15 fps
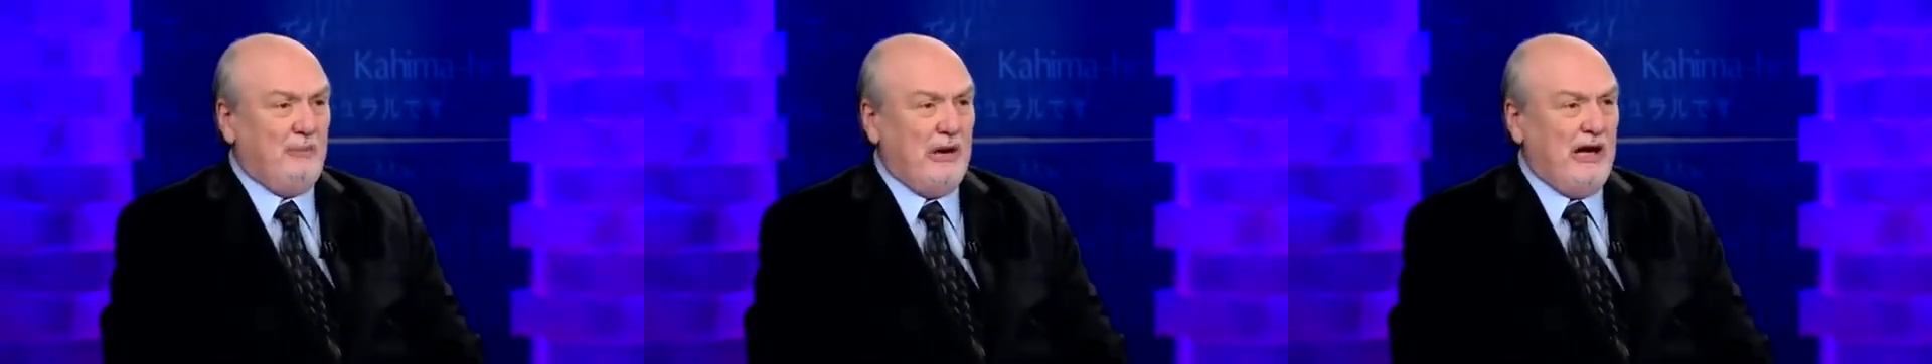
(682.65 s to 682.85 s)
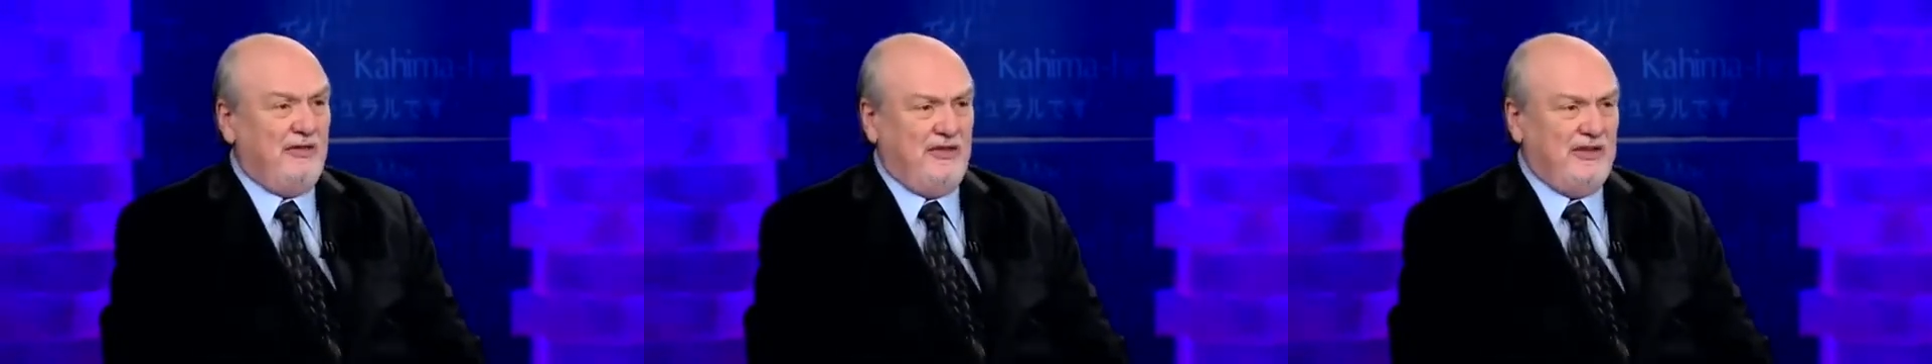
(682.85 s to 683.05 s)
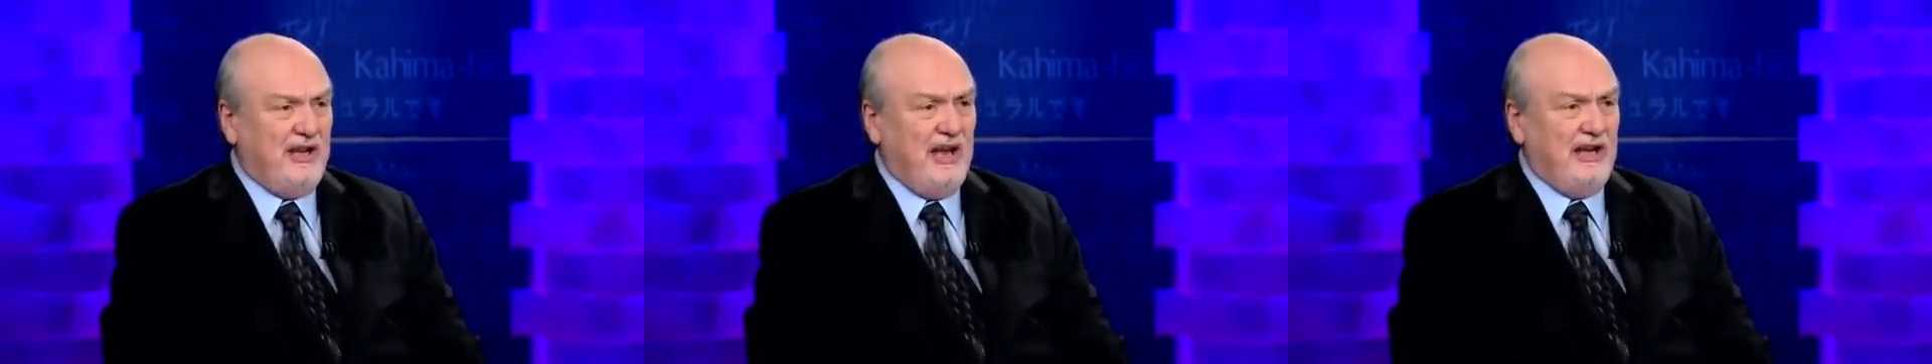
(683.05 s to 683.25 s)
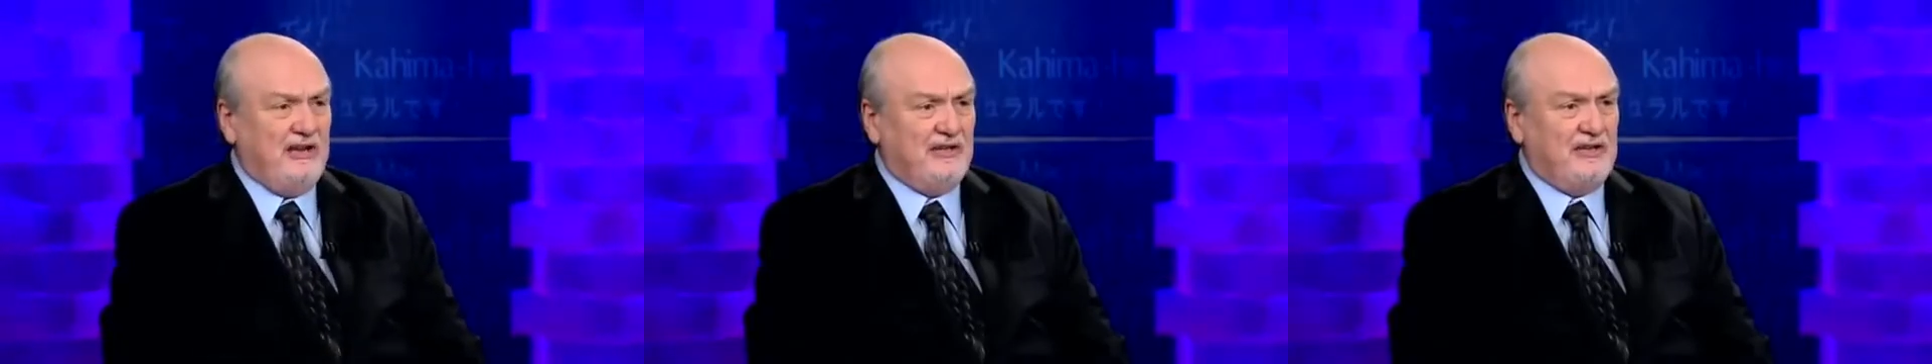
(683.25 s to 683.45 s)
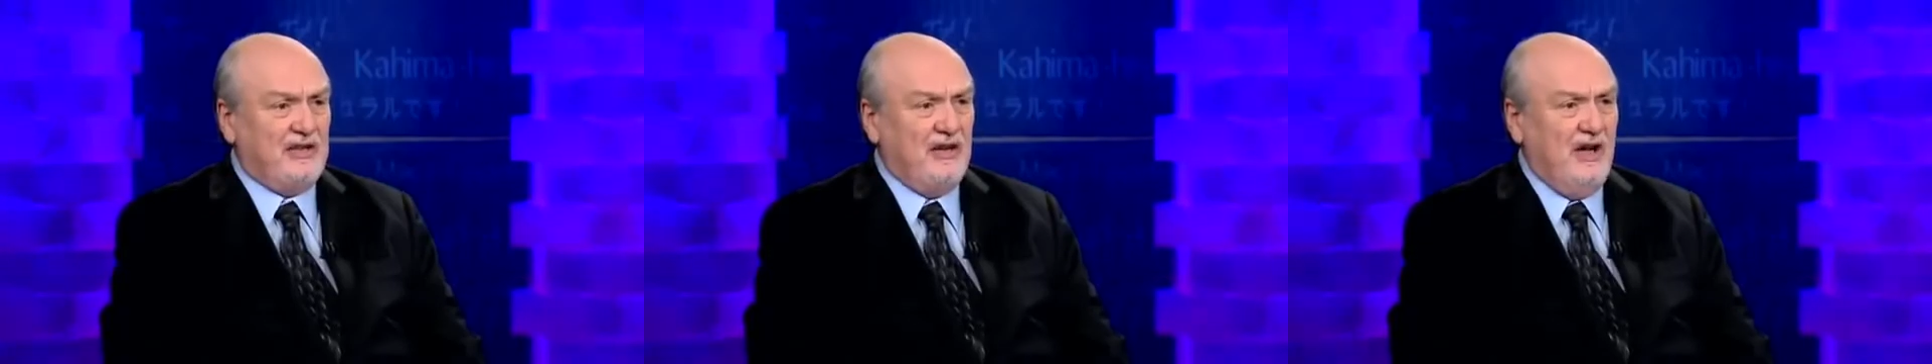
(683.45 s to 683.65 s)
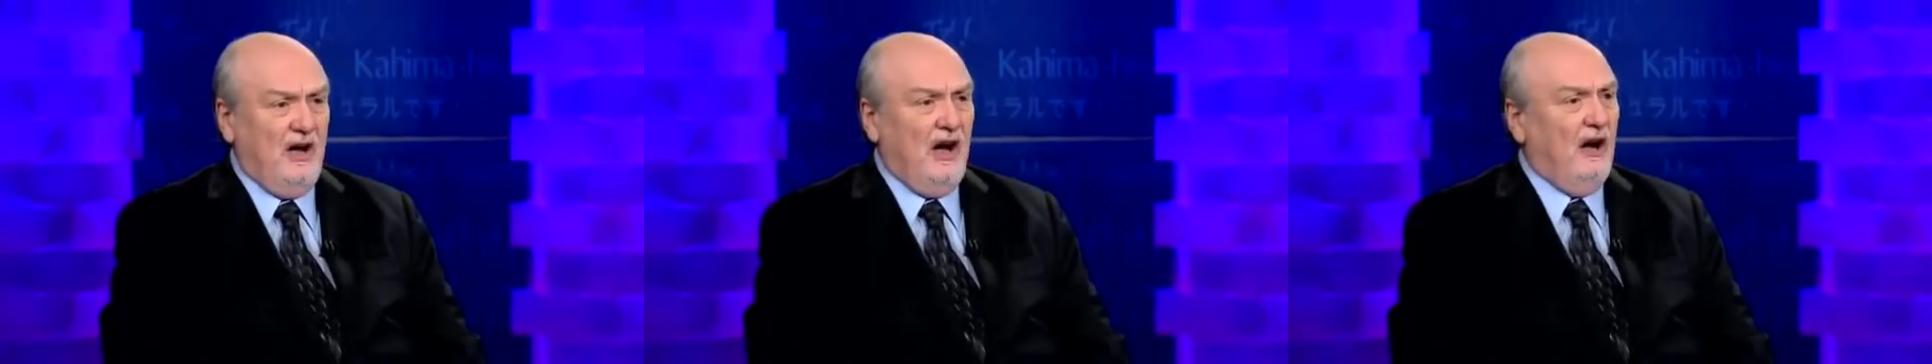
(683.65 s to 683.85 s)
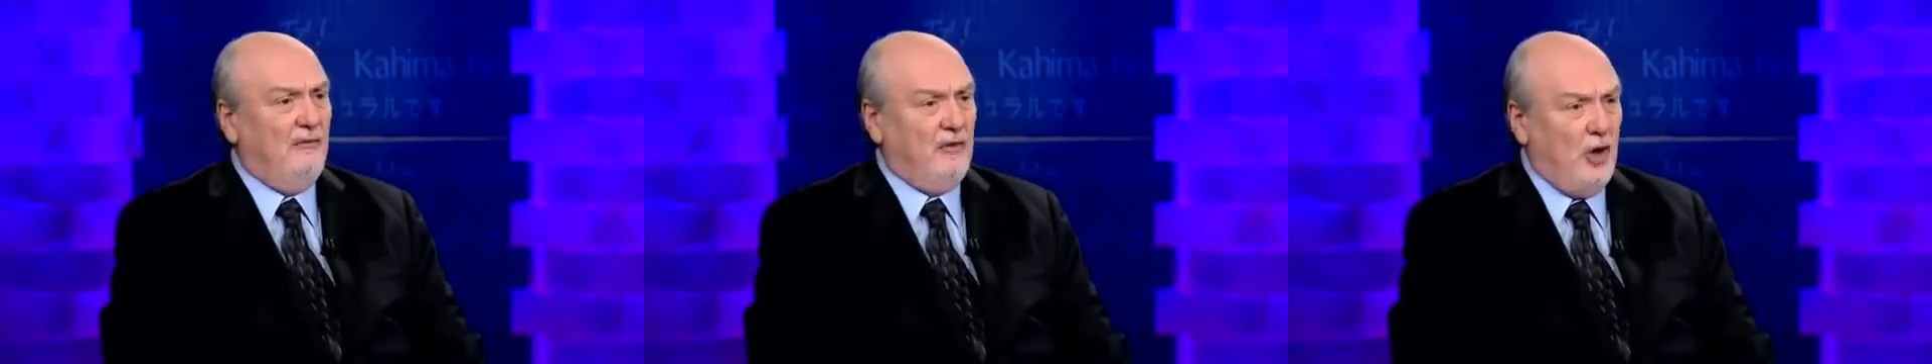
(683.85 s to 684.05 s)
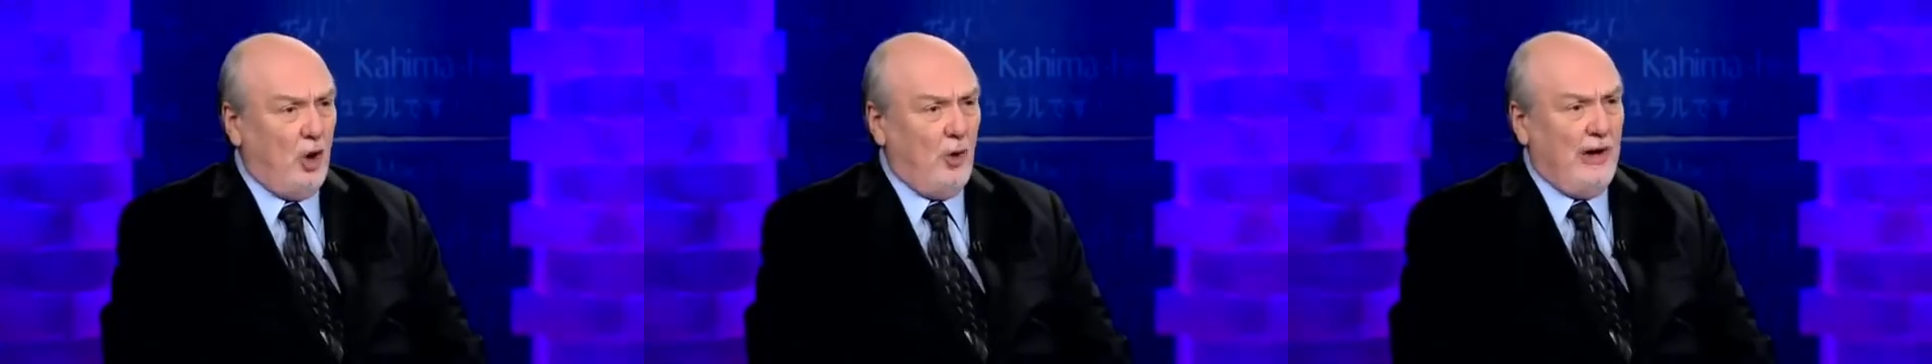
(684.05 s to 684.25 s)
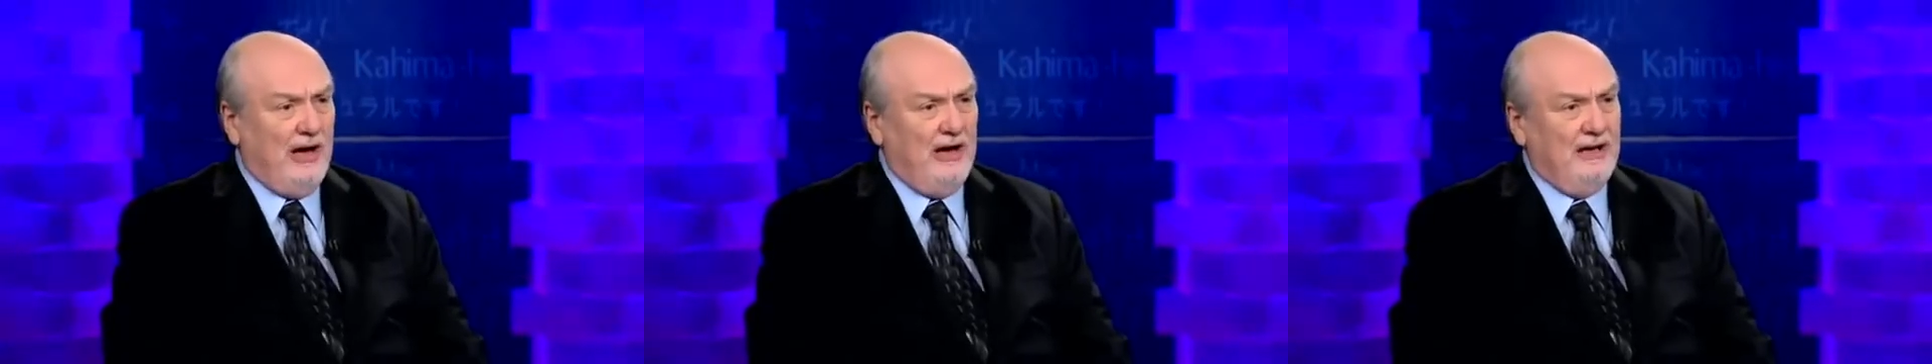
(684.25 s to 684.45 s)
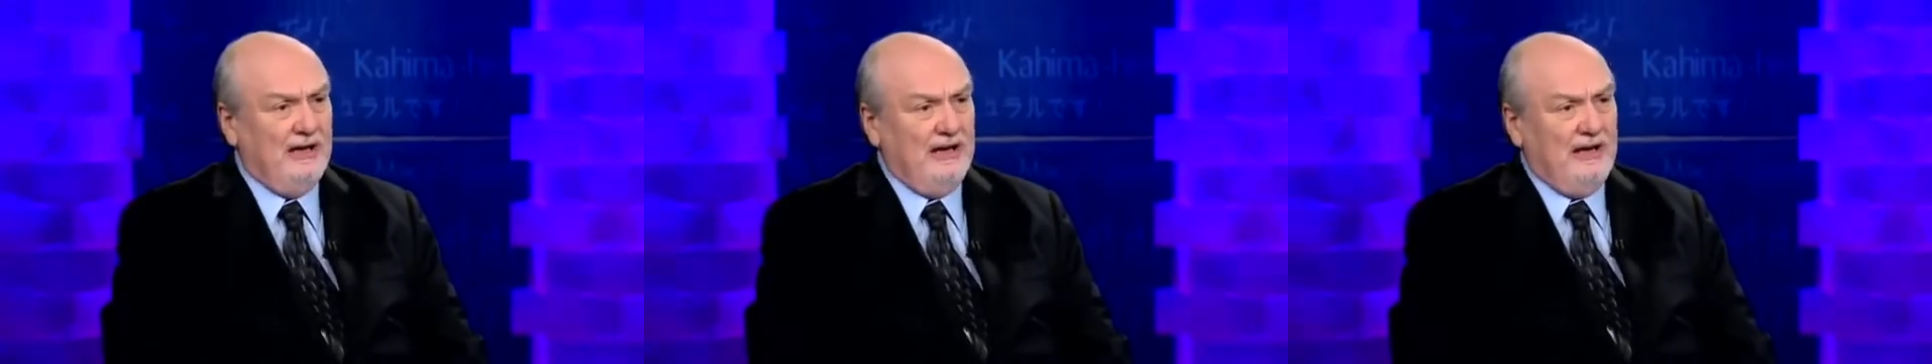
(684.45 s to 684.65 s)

about the days of Noah,